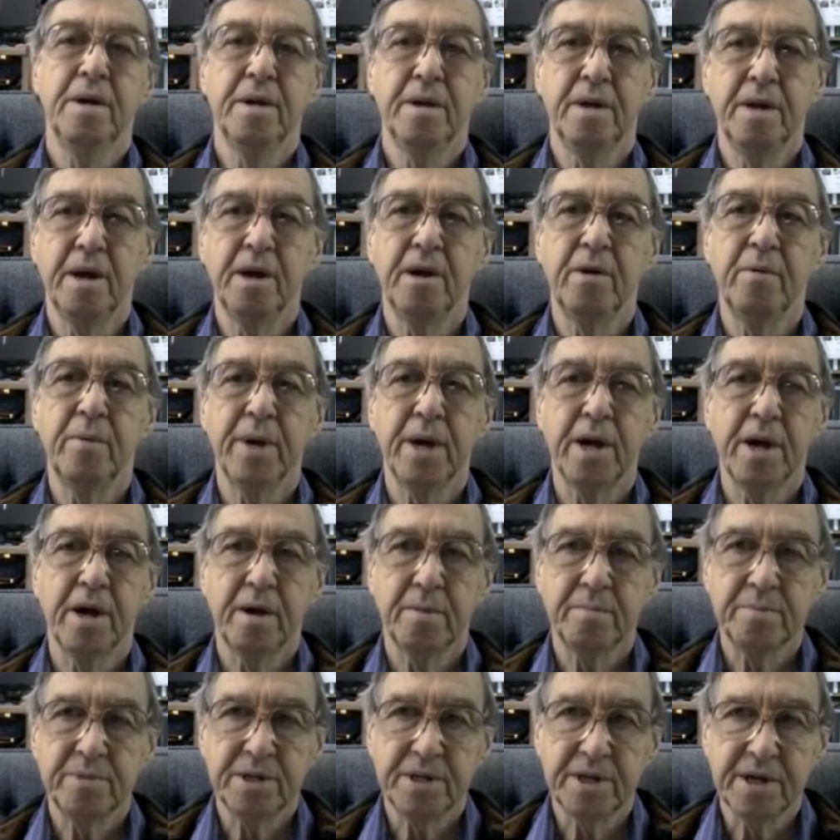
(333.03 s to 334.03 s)
Now we
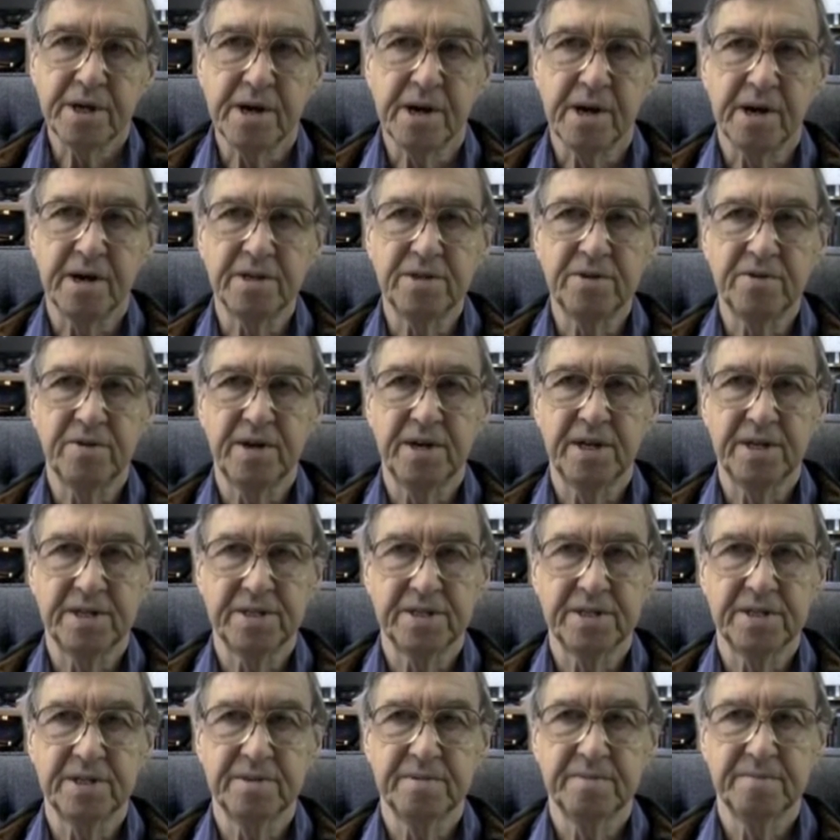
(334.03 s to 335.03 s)
come to the
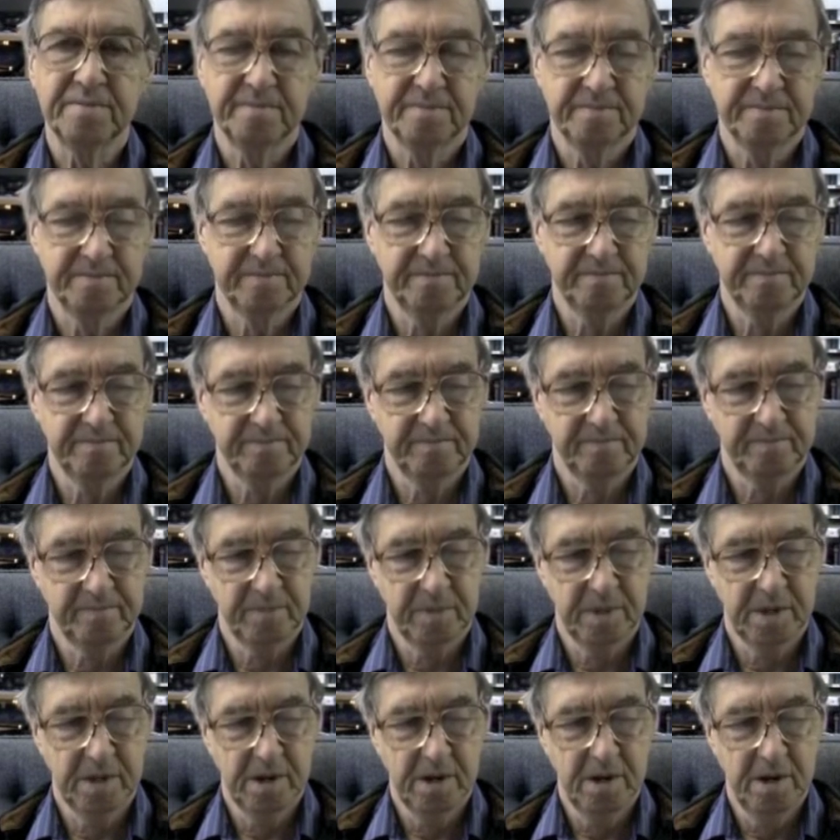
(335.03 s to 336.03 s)
contrast.
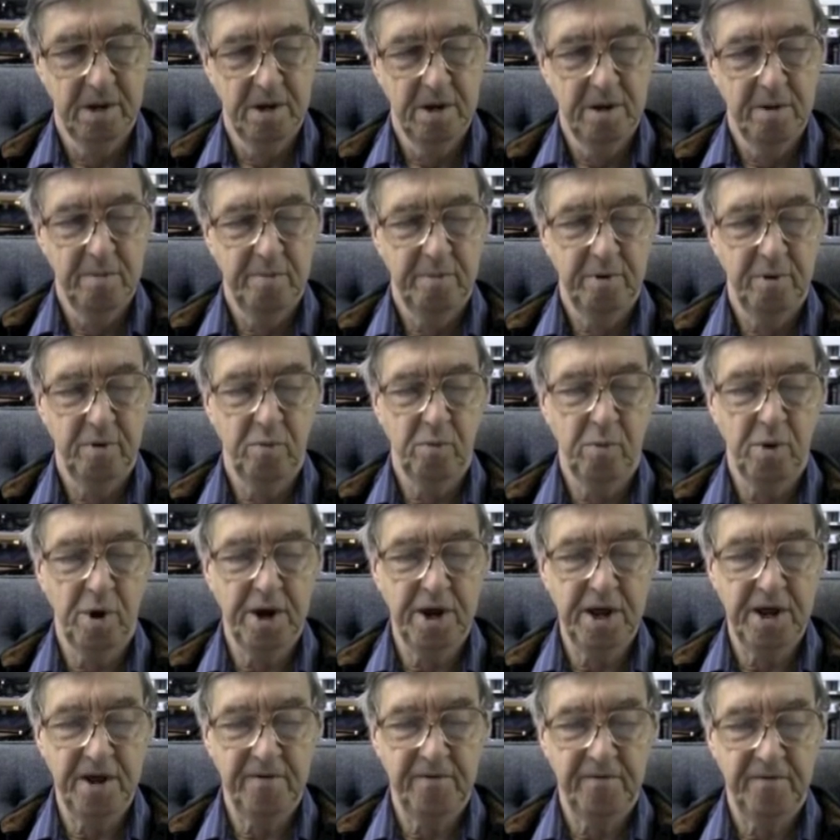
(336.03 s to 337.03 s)
But
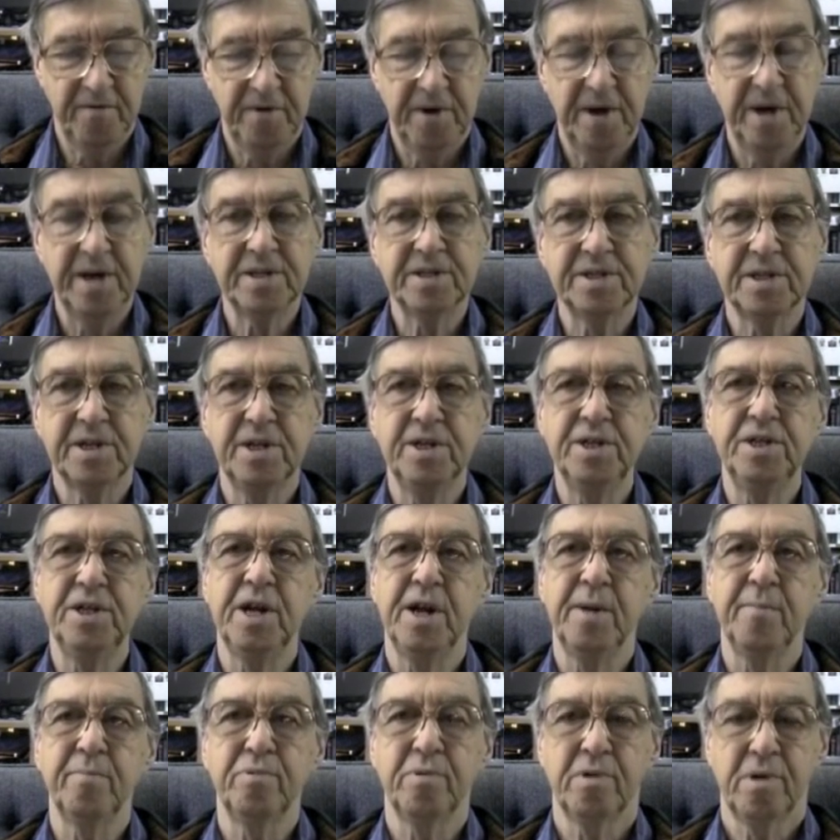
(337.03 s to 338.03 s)
what if, as
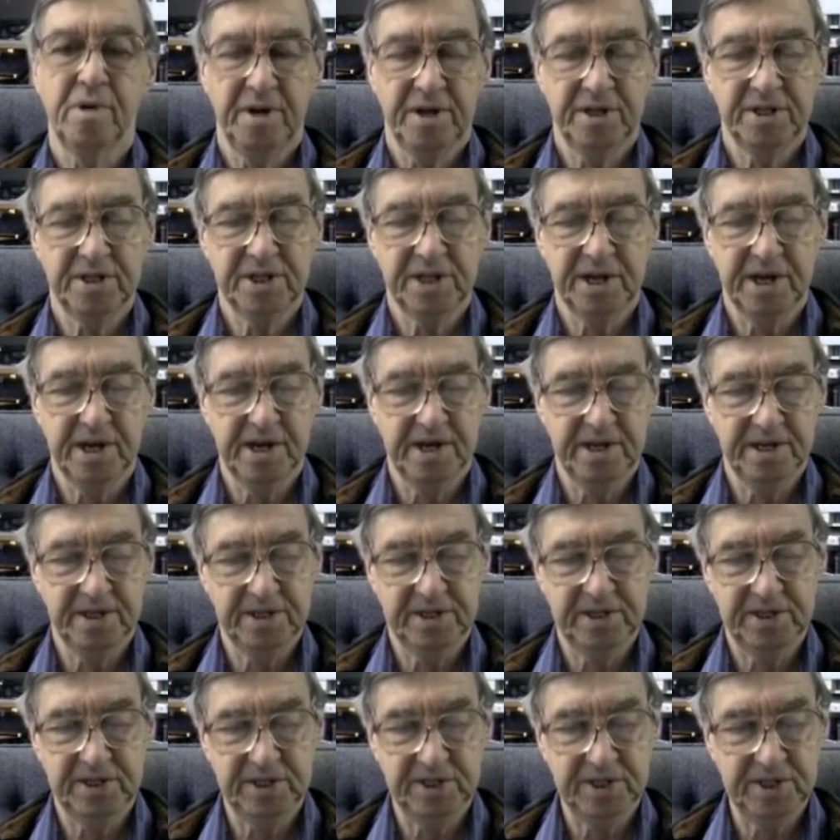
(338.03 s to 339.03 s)
contemporary
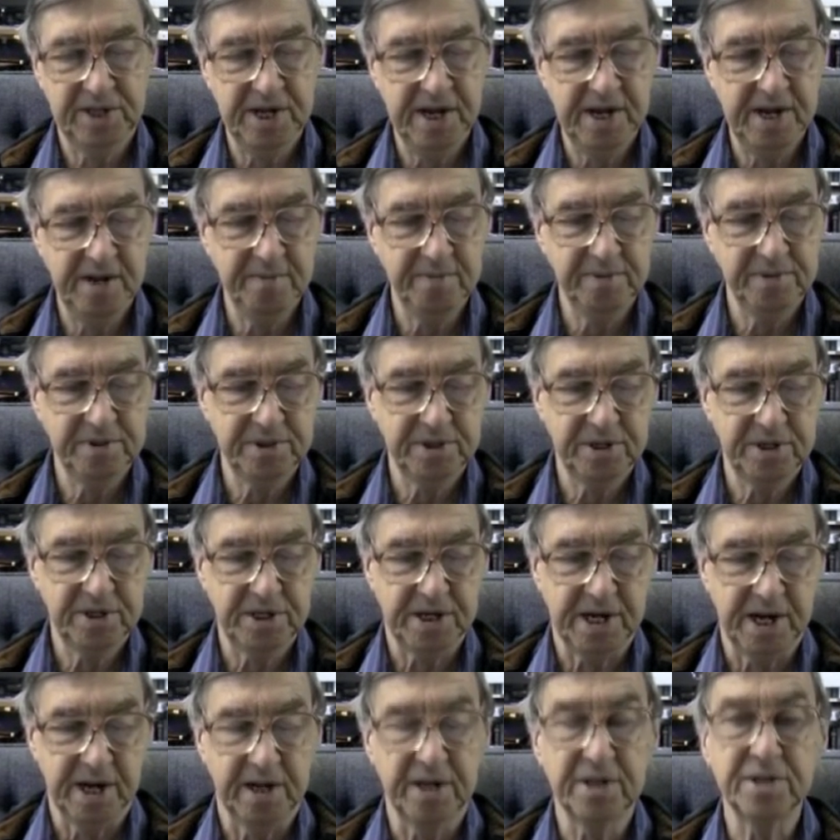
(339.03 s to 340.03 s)
science seems to
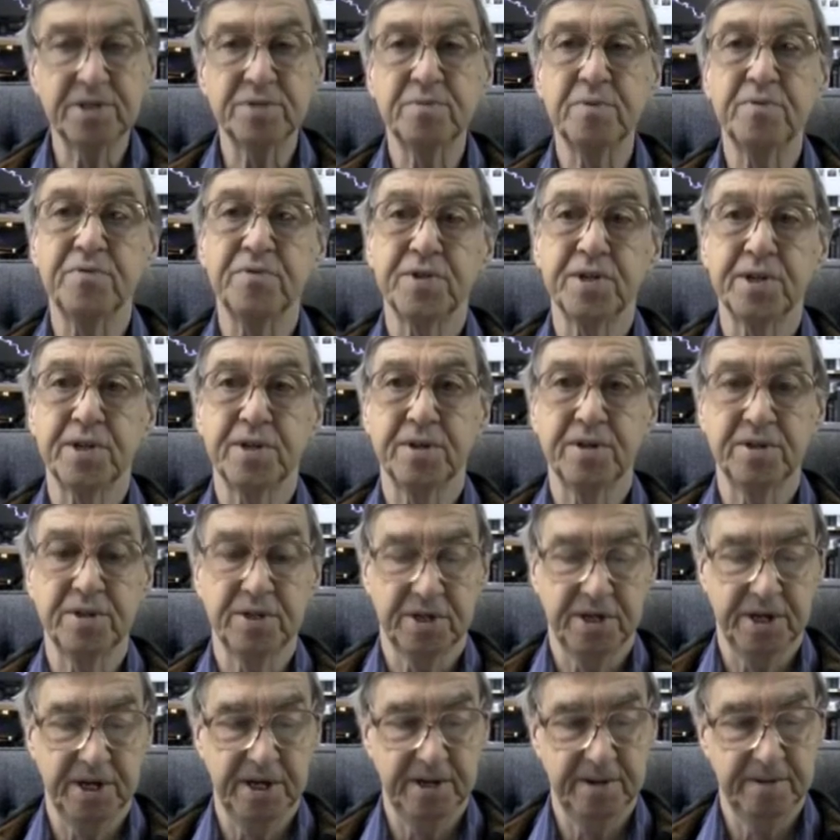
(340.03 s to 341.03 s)
tell us with
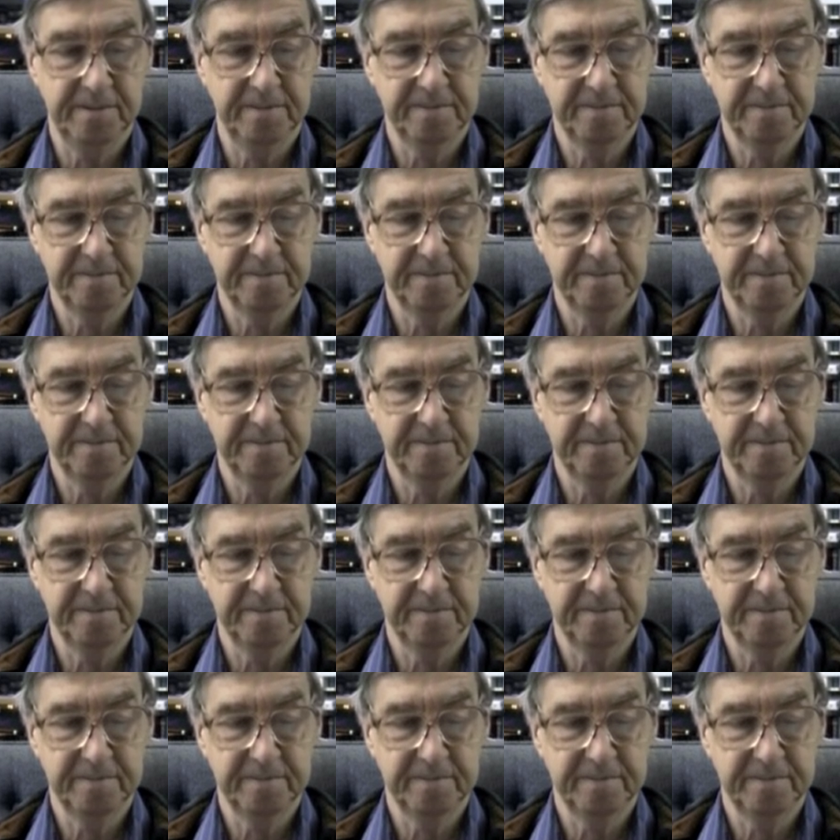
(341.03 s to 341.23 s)
certainty,